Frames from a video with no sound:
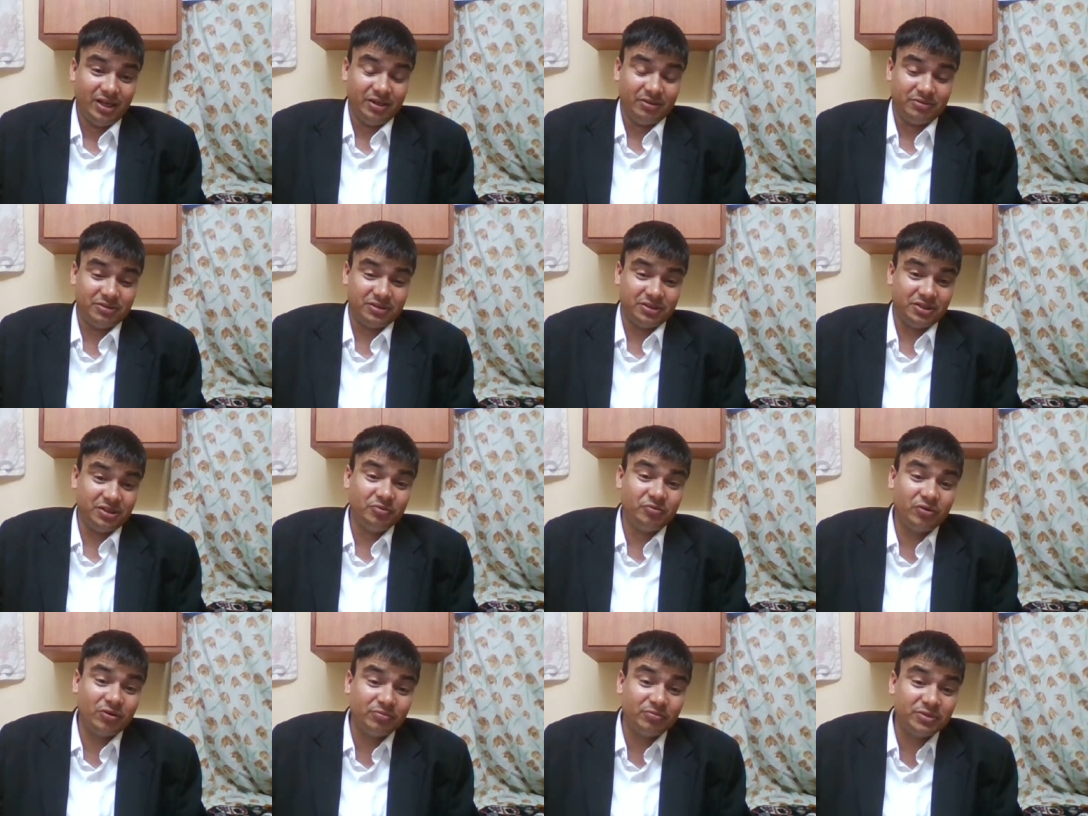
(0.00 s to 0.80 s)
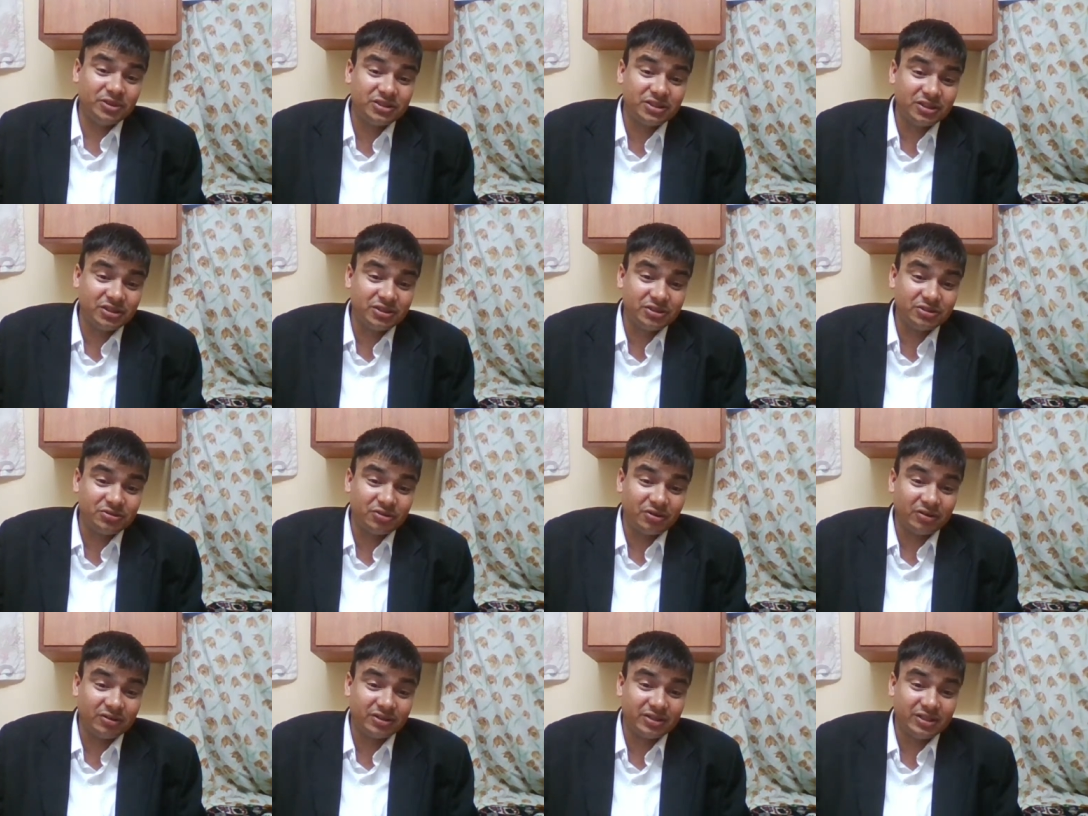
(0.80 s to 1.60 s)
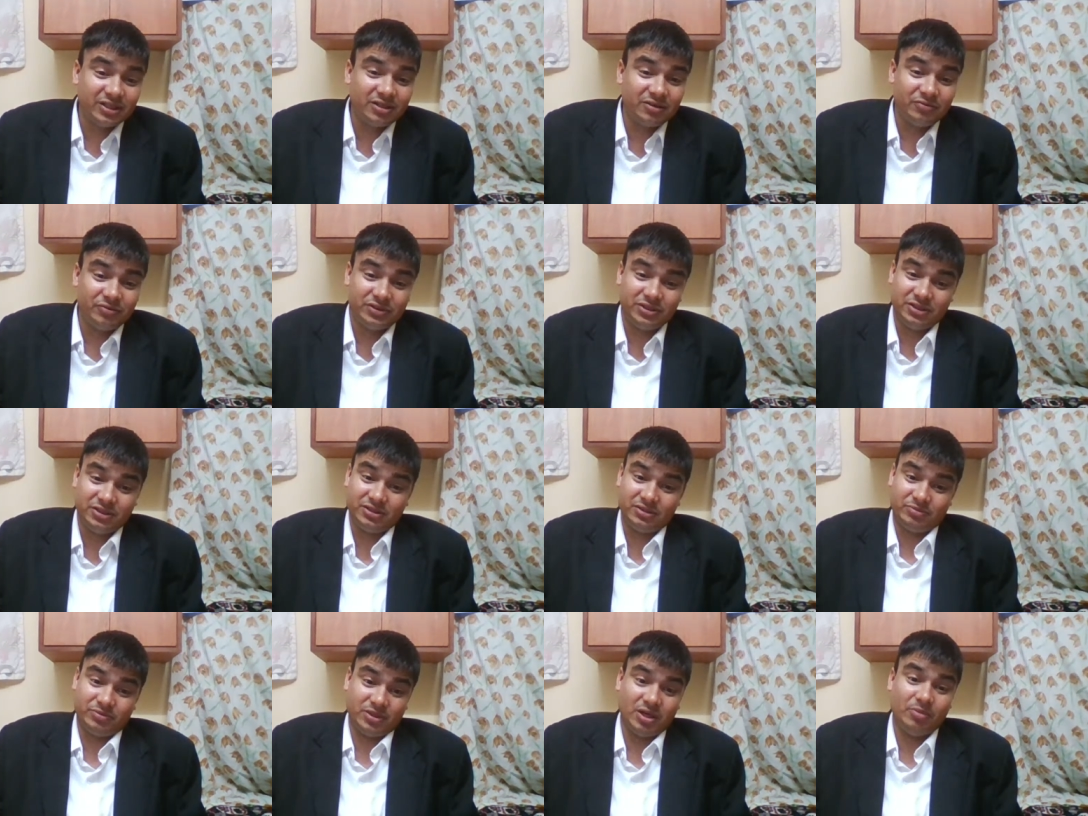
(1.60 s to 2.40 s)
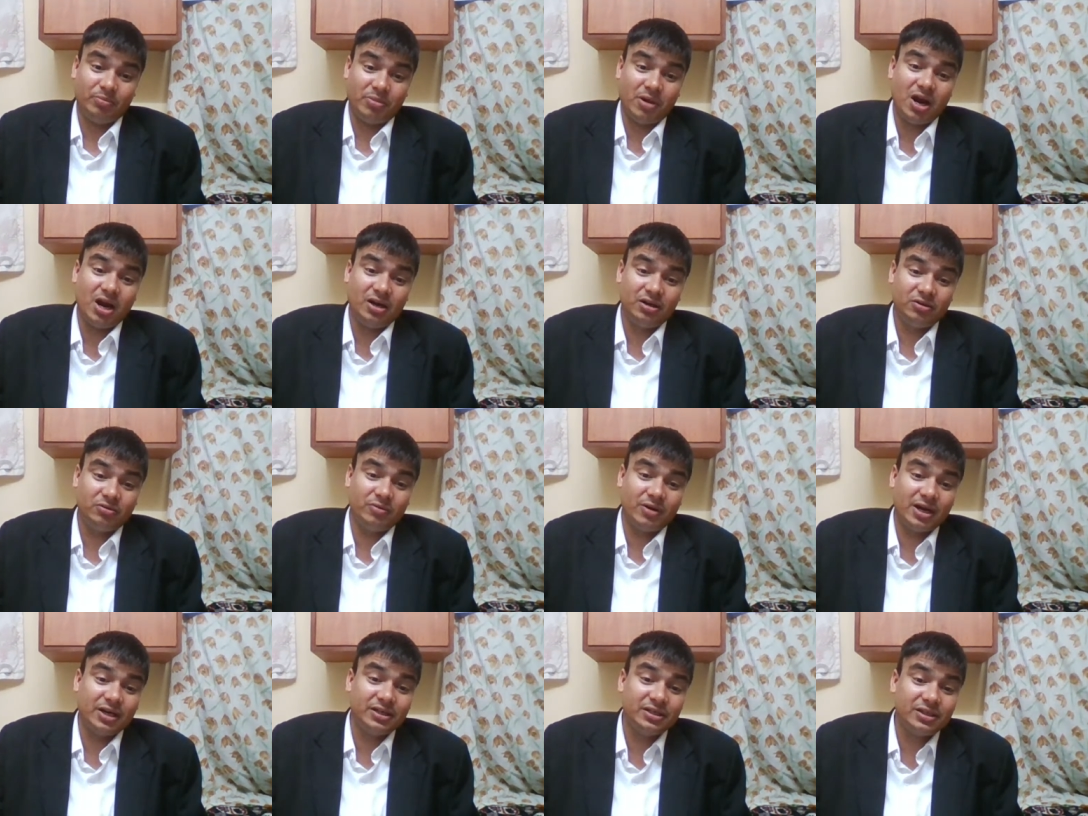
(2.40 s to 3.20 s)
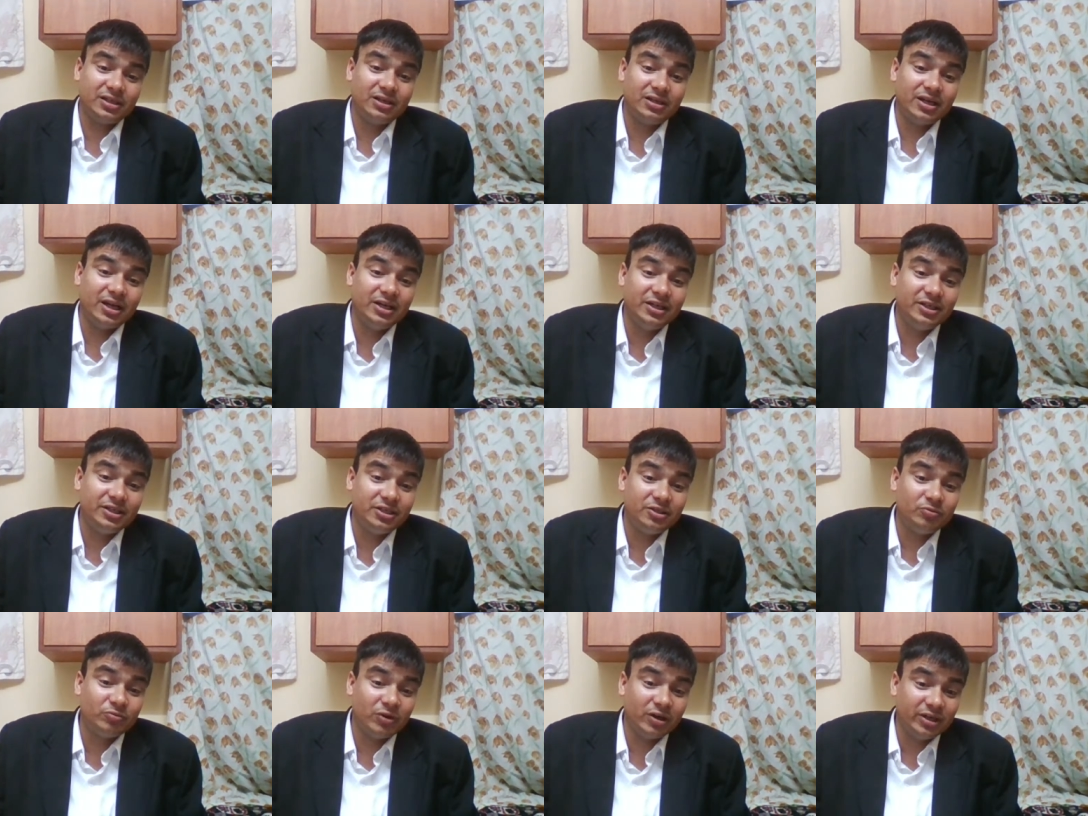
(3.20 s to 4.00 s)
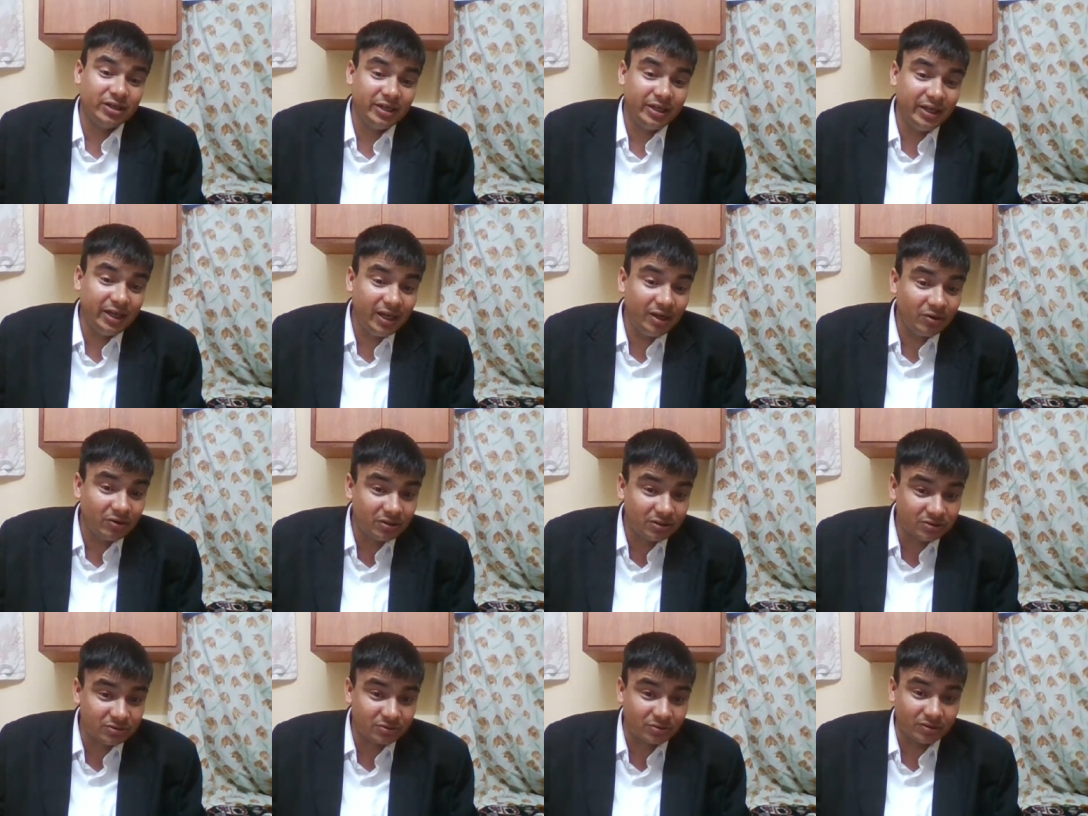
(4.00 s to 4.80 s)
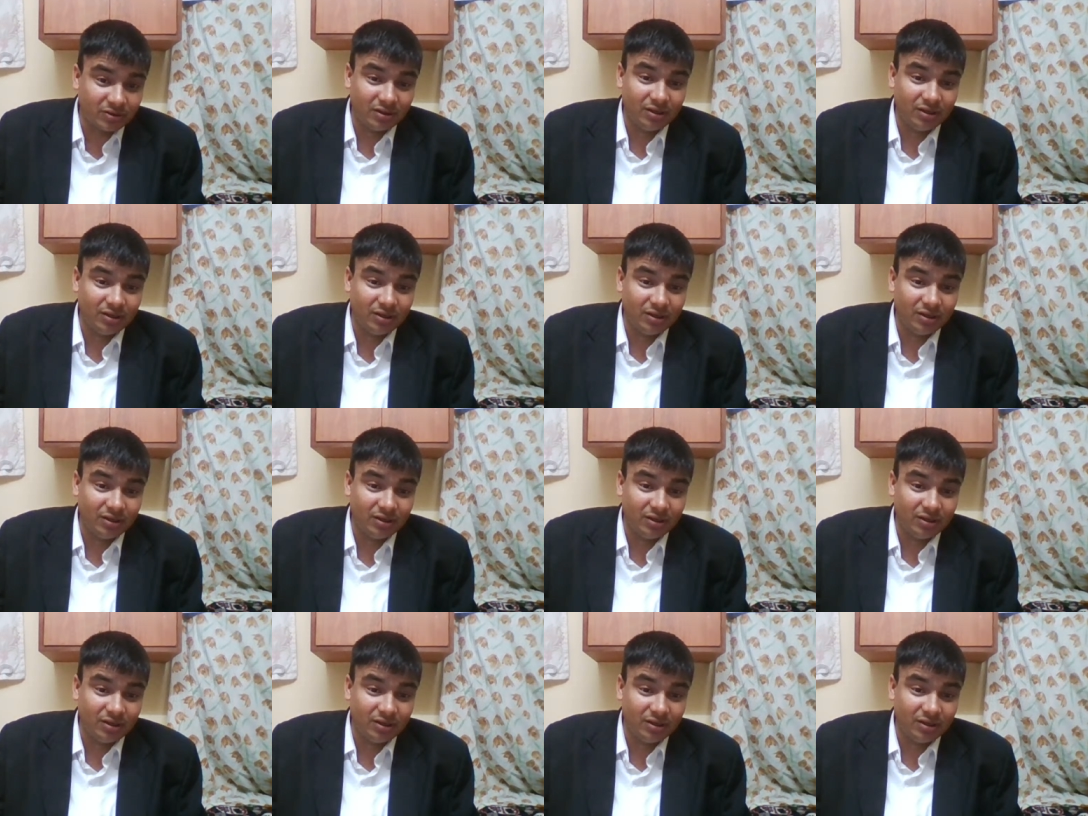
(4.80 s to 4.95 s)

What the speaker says: If this information is not there, which is a part of Article 19(1)(a) also,